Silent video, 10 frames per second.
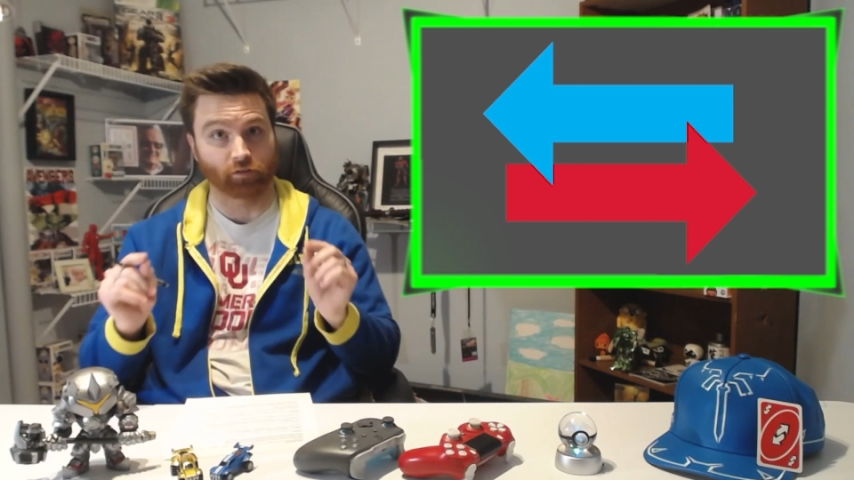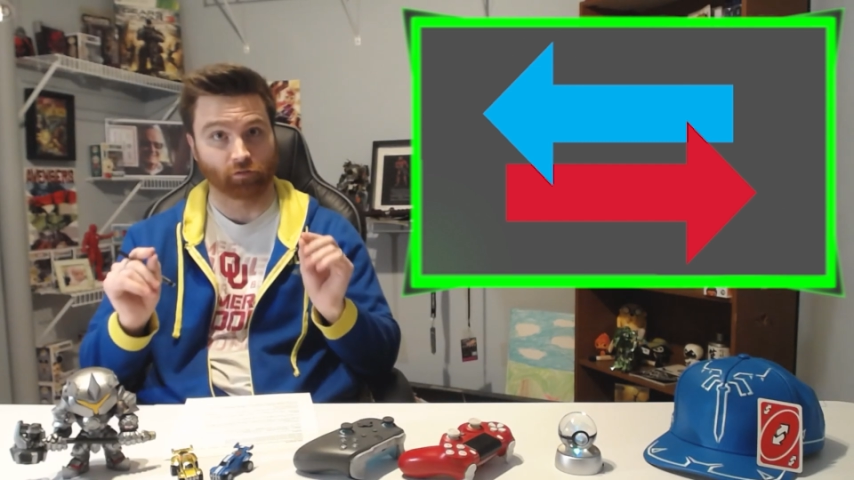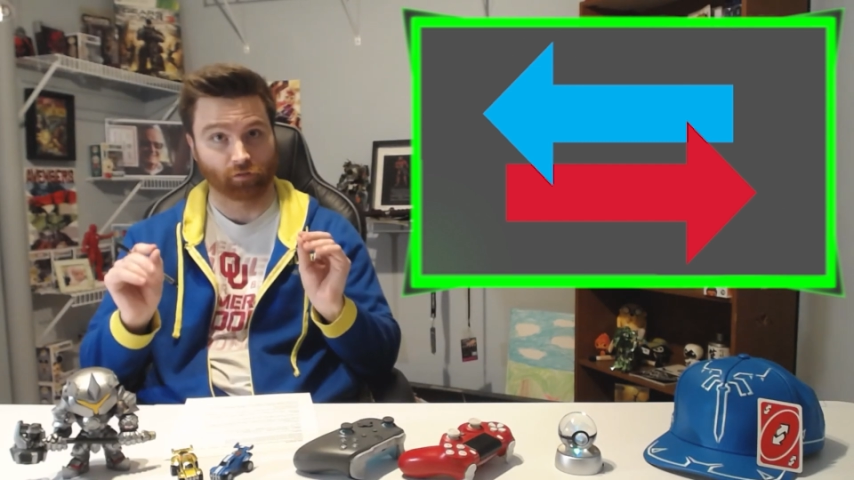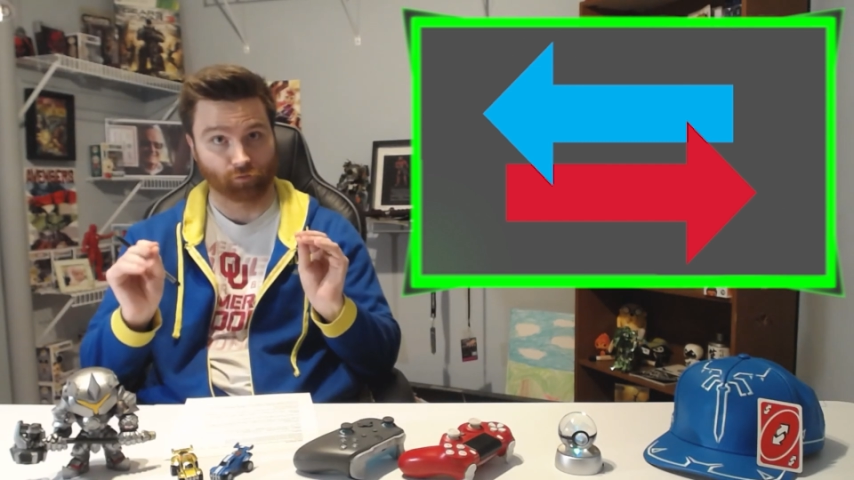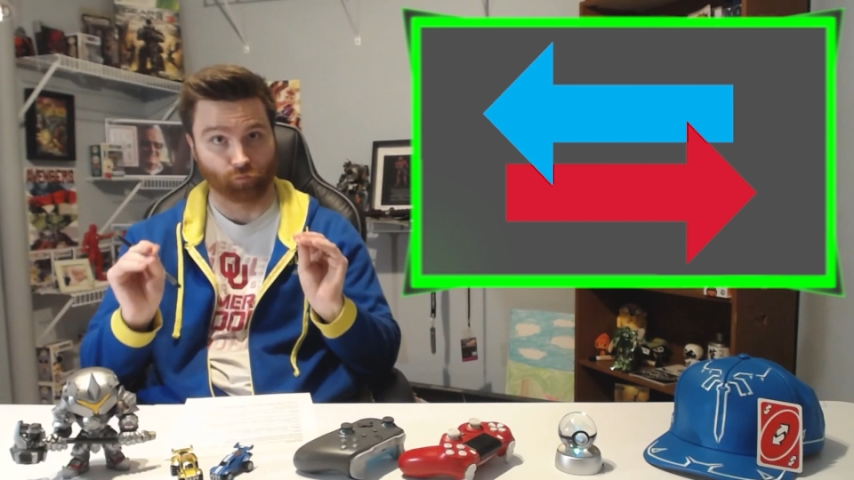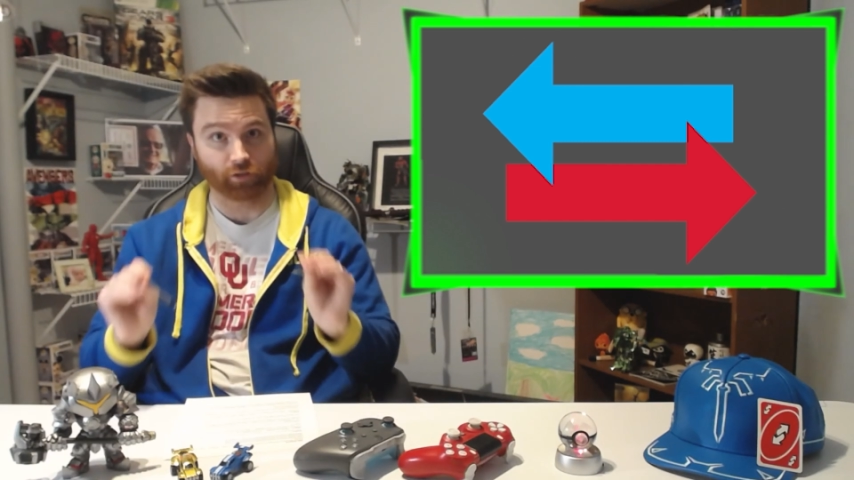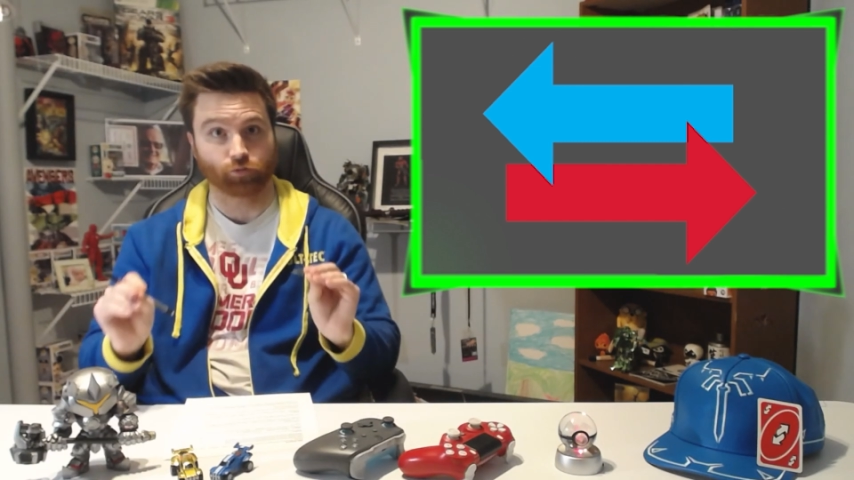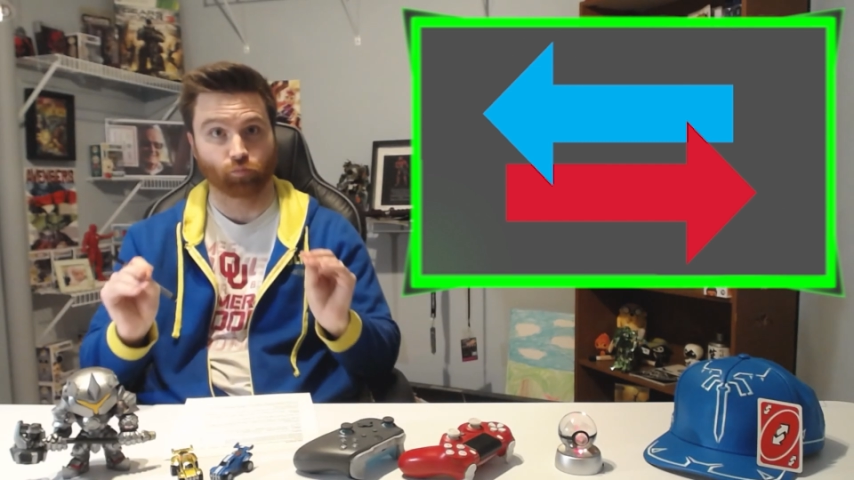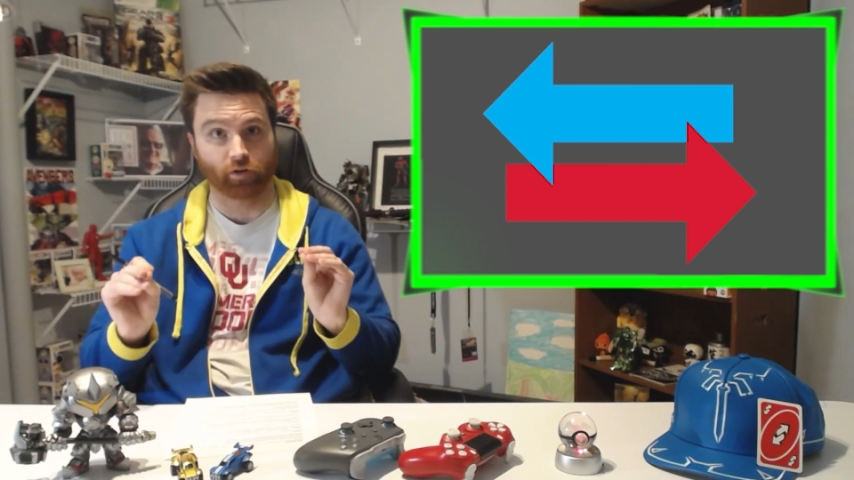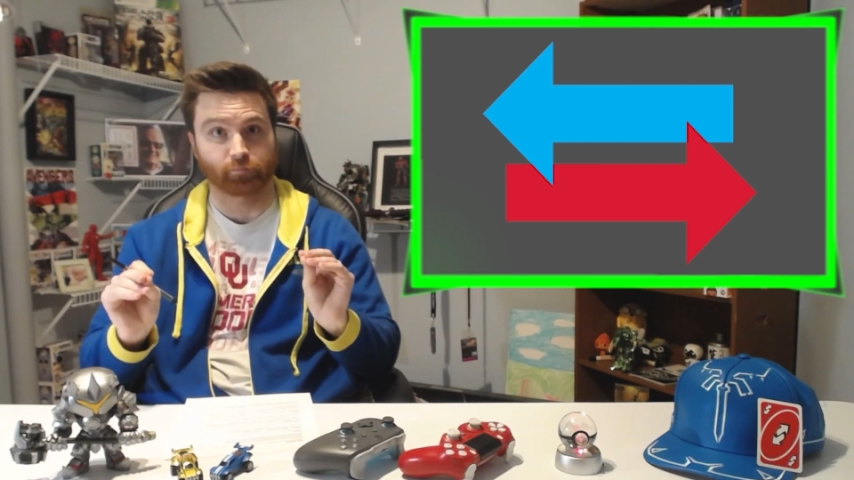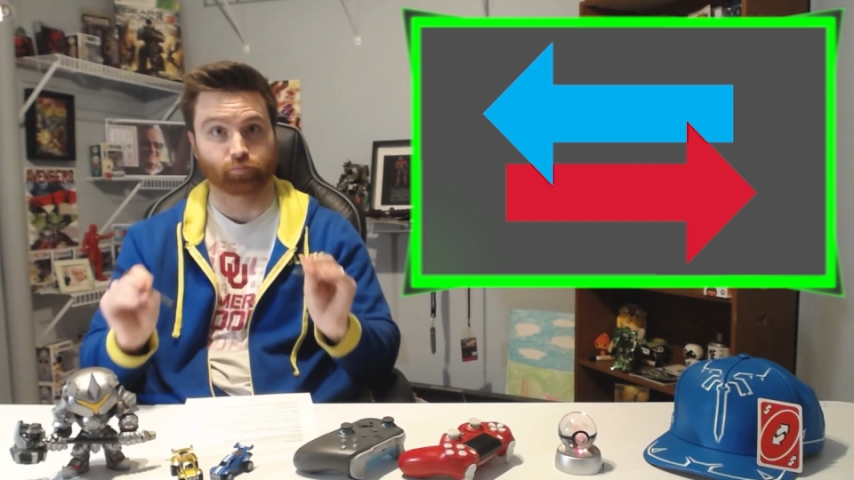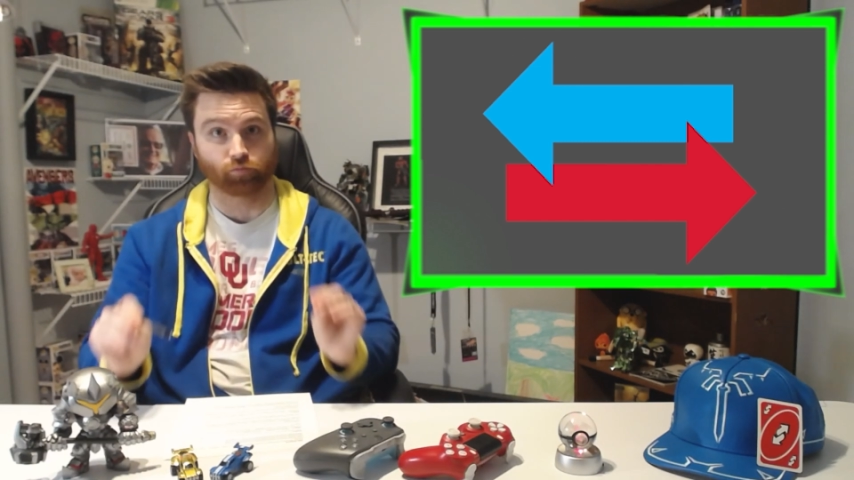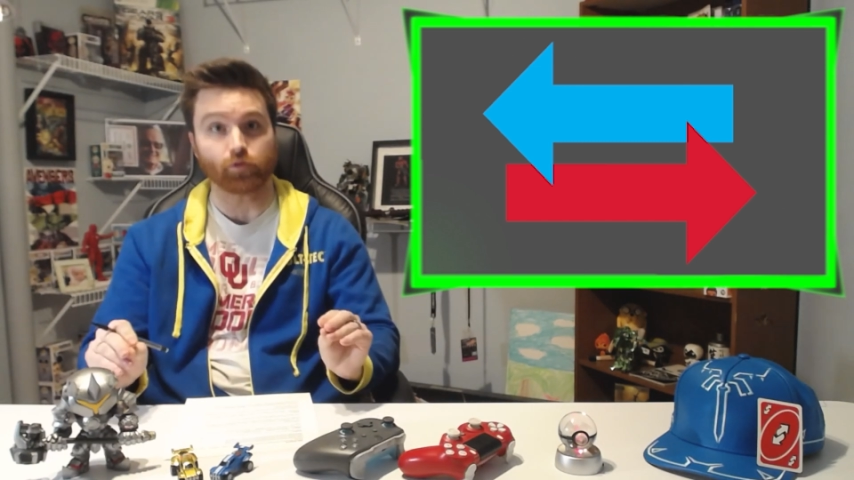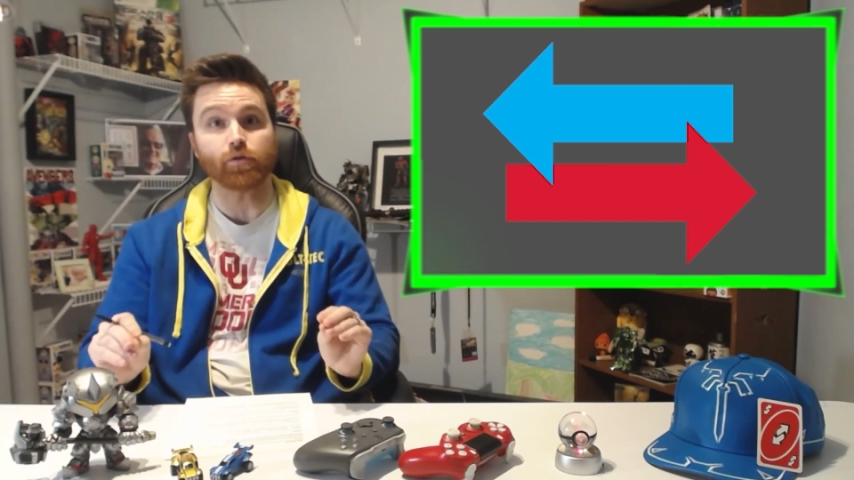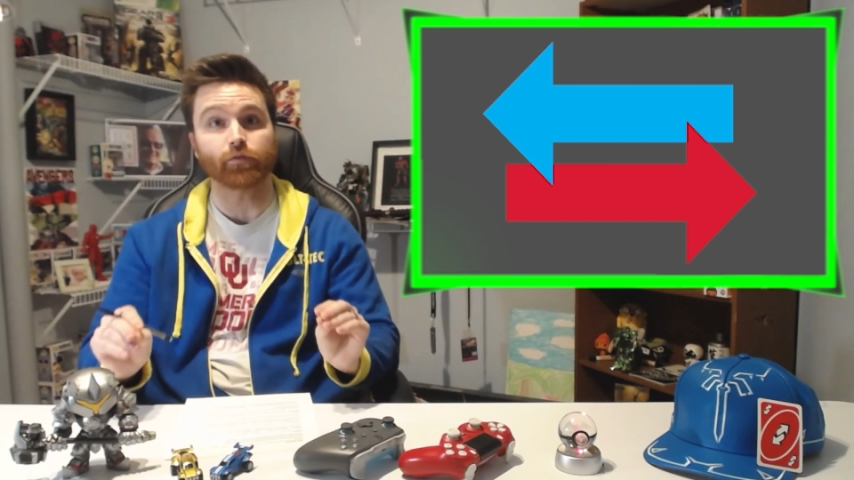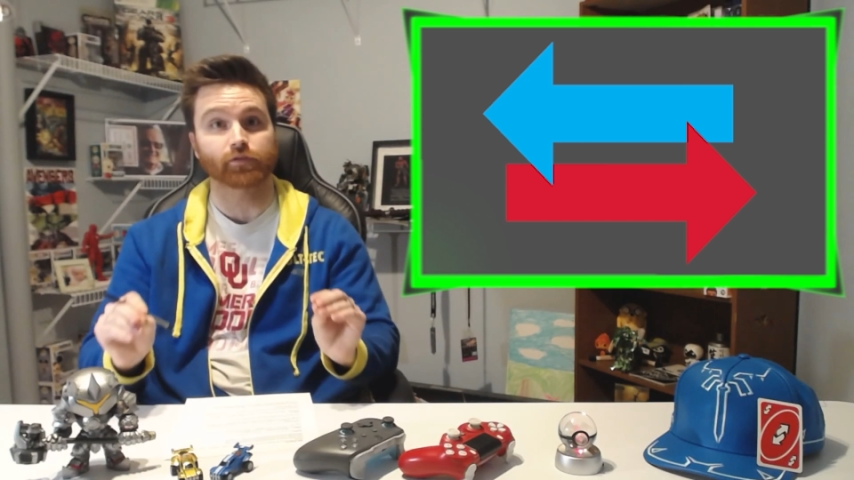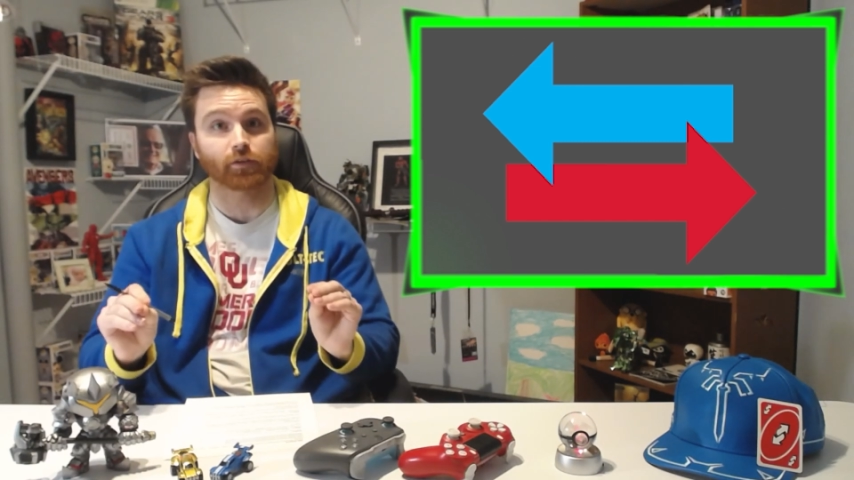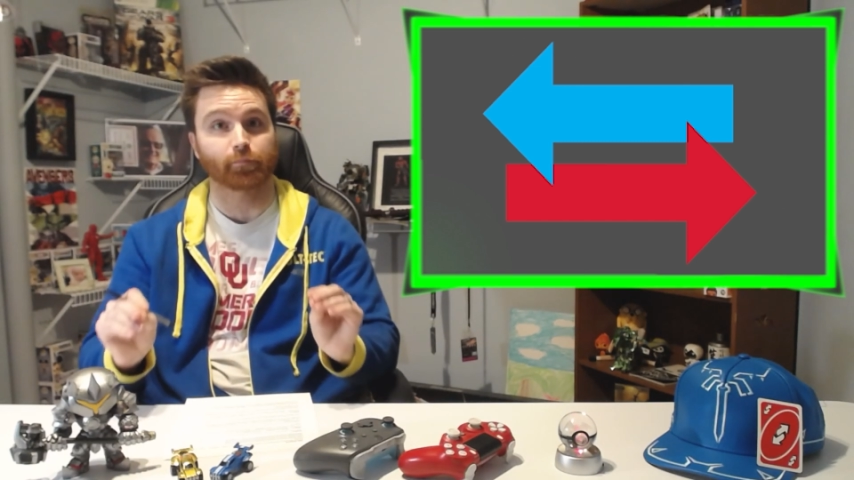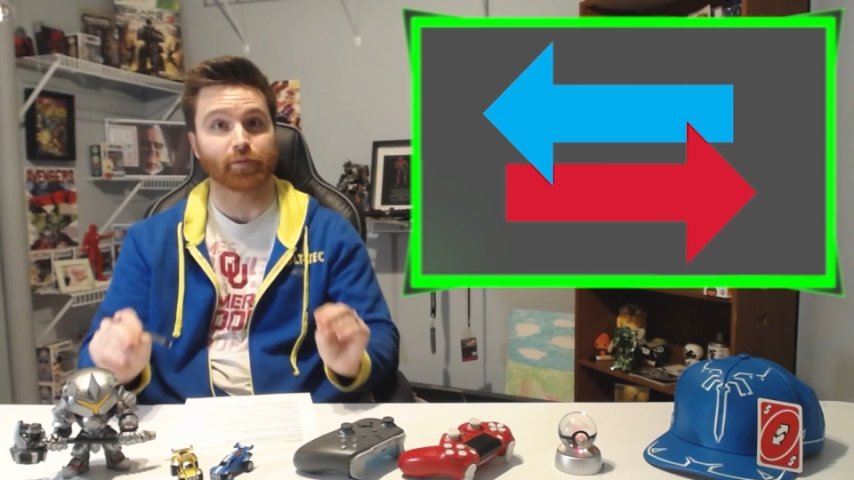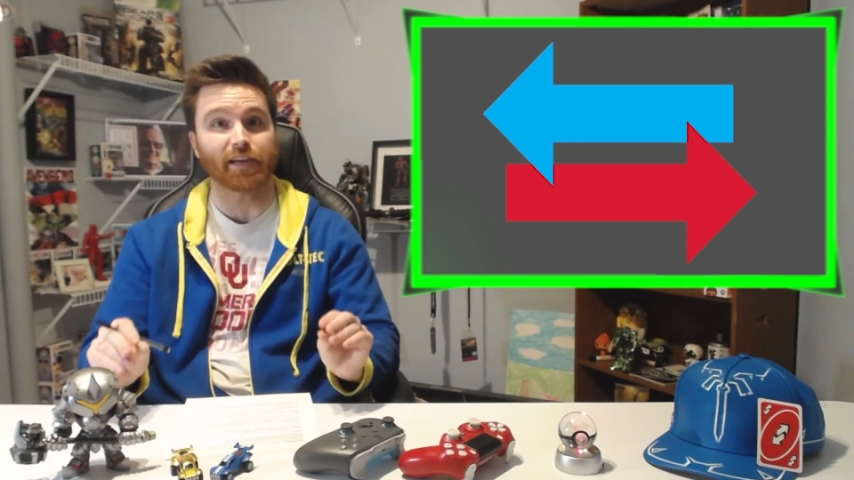which would prove to
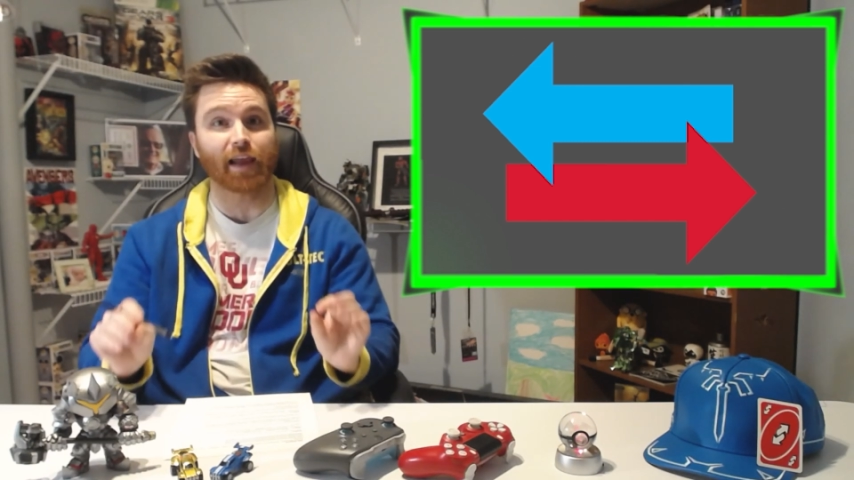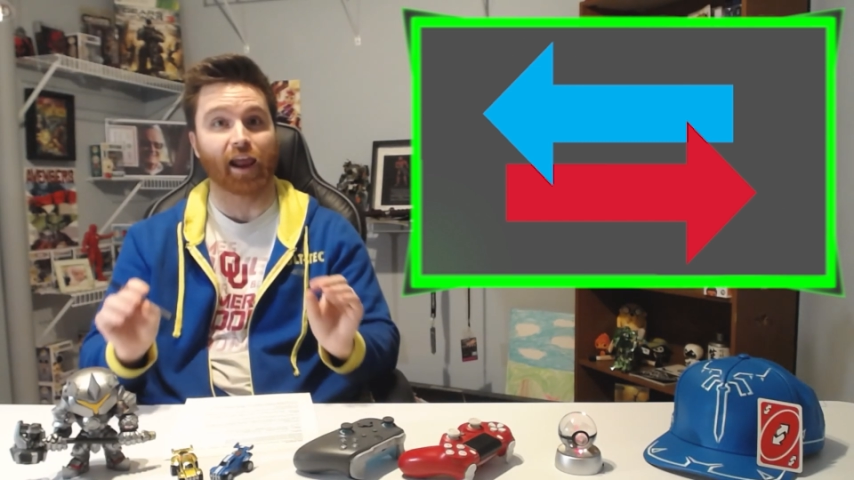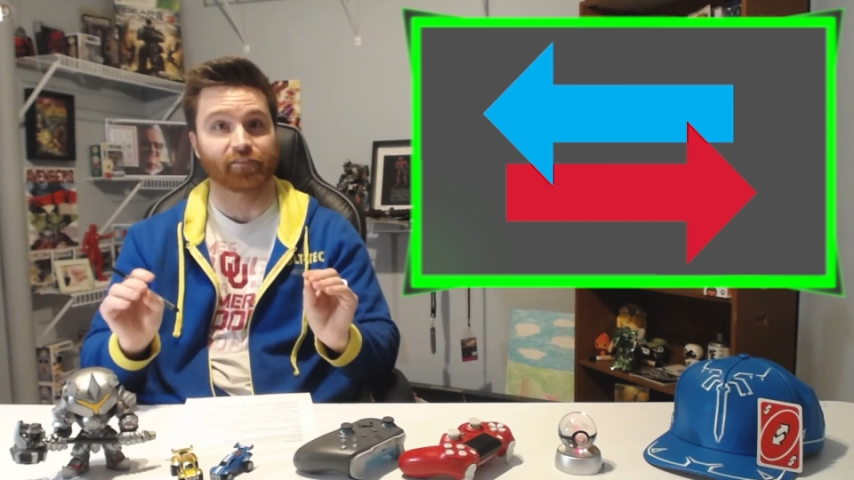be a